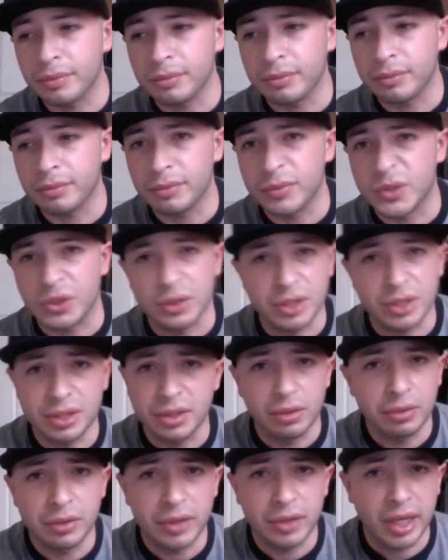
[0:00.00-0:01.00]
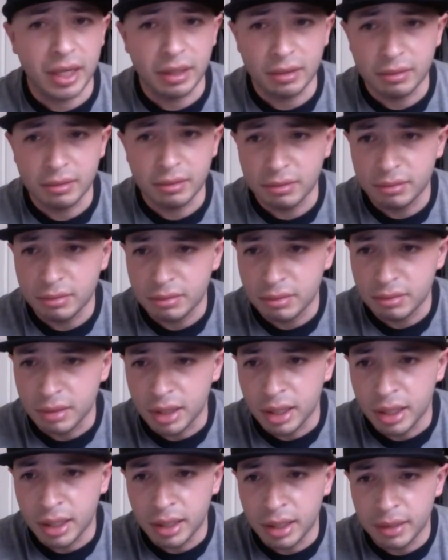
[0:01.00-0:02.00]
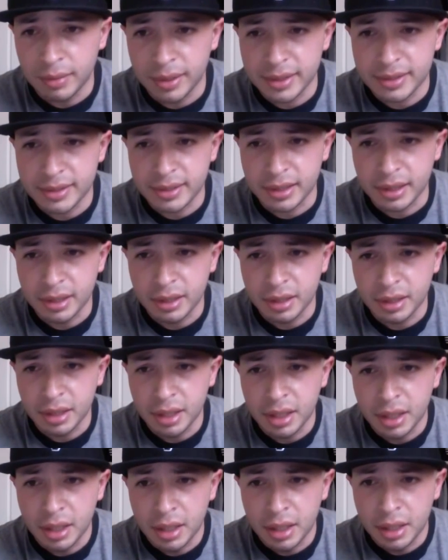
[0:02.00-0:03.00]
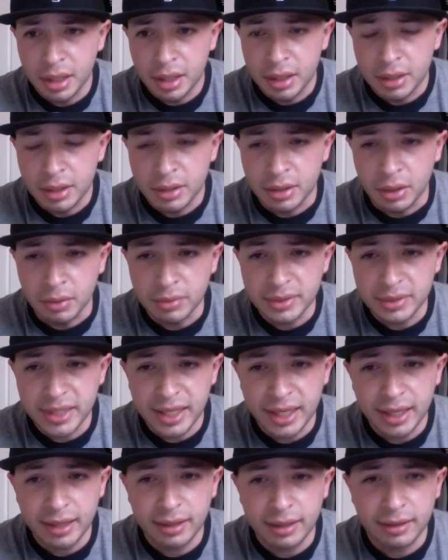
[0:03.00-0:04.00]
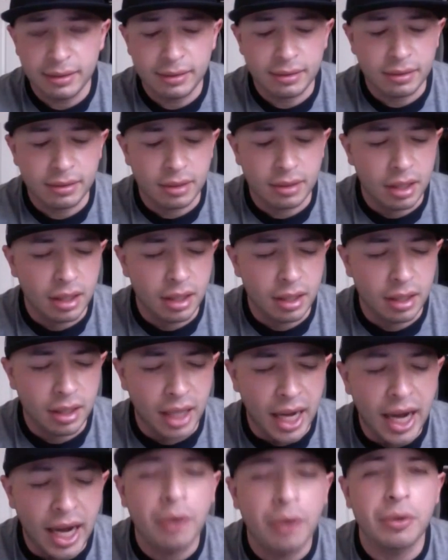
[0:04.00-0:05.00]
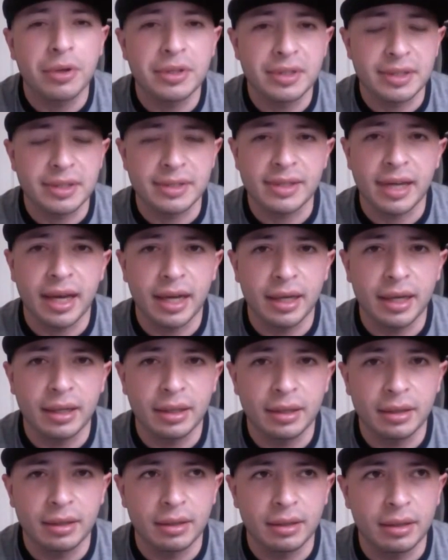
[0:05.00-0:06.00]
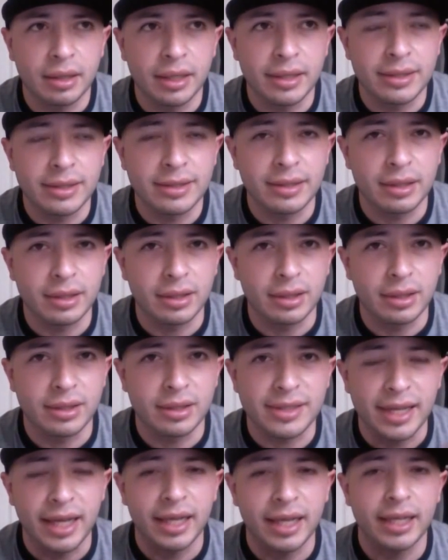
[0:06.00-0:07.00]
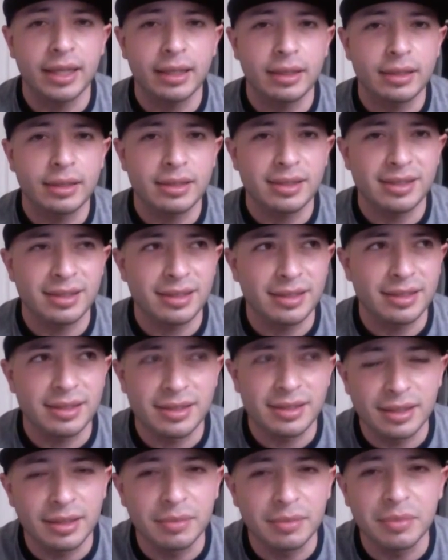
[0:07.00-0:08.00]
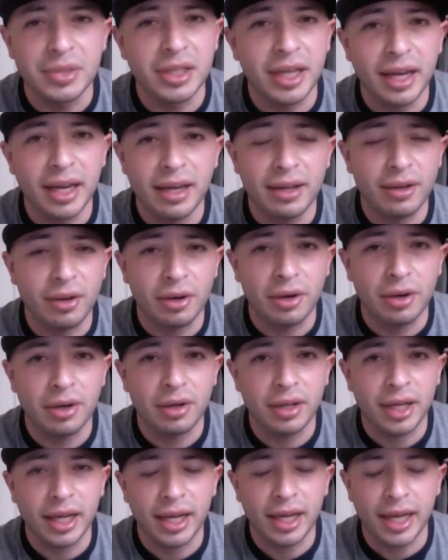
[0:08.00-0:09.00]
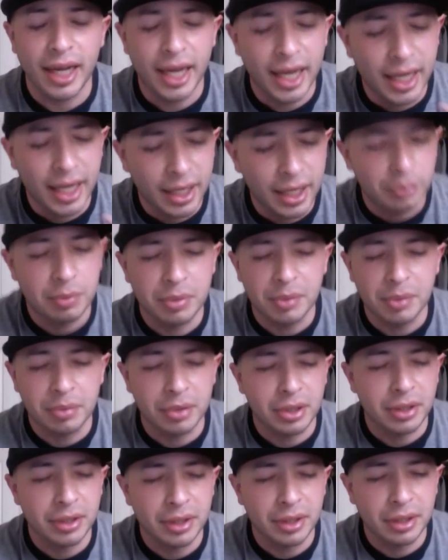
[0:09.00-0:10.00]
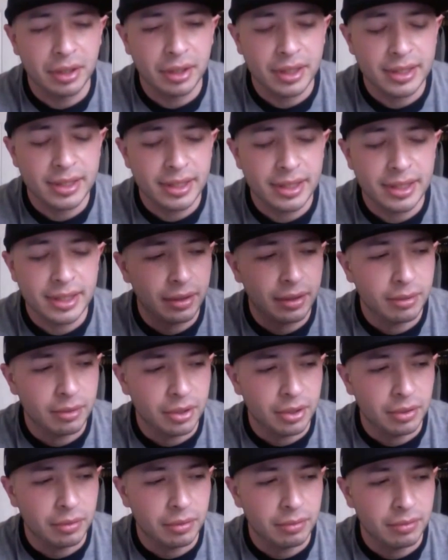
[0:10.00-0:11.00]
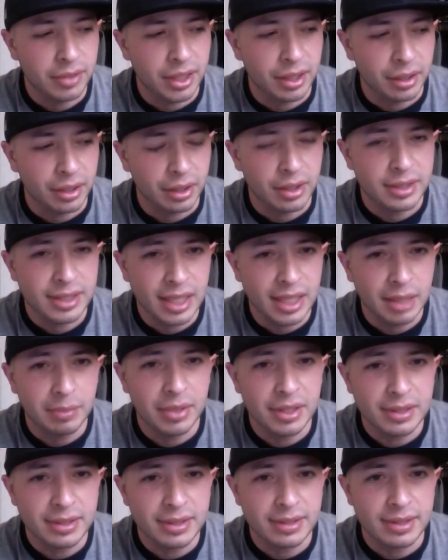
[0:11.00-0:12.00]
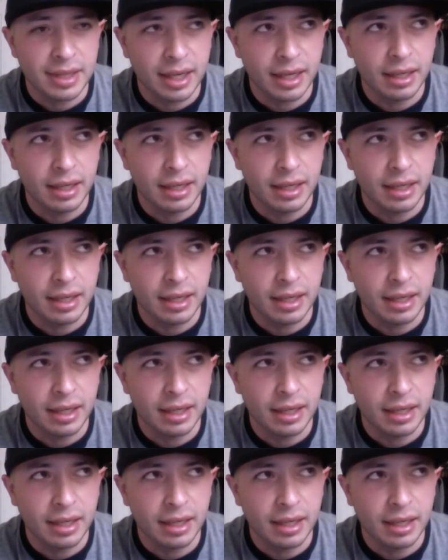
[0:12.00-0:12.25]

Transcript: so just don't do that. Um, let's see. Don't take hours to side siding sh- shouldn't be that hard. Like I hate it when people are on there and they take you know like a good ten minutes to sign.